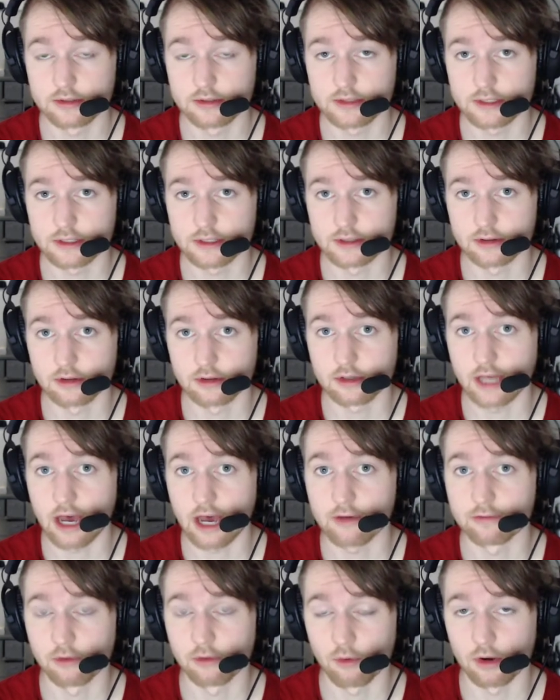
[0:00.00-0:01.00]
to look
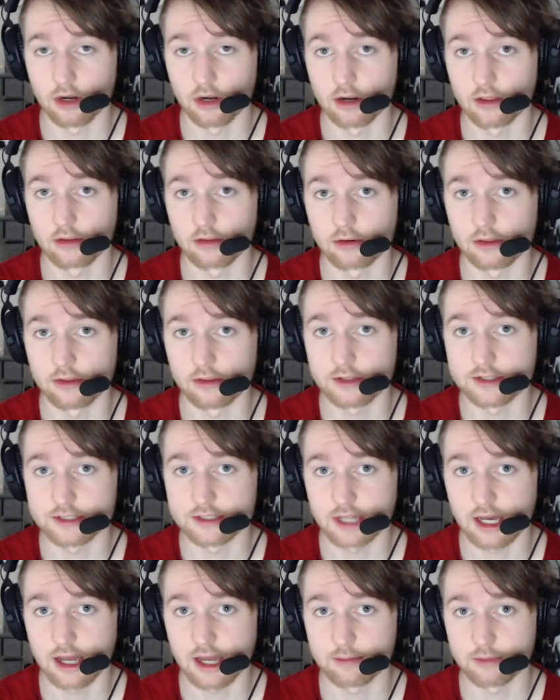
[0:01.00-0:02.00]
out for one another in this
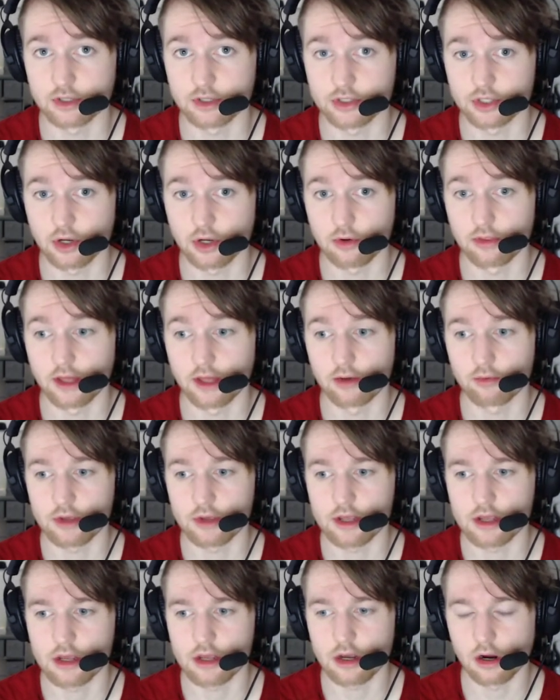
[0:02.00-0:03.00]
time and show that
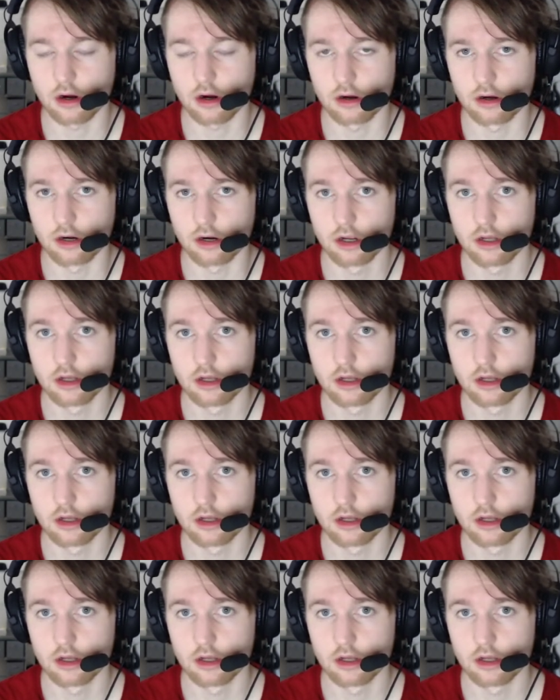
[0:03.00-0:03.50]
we are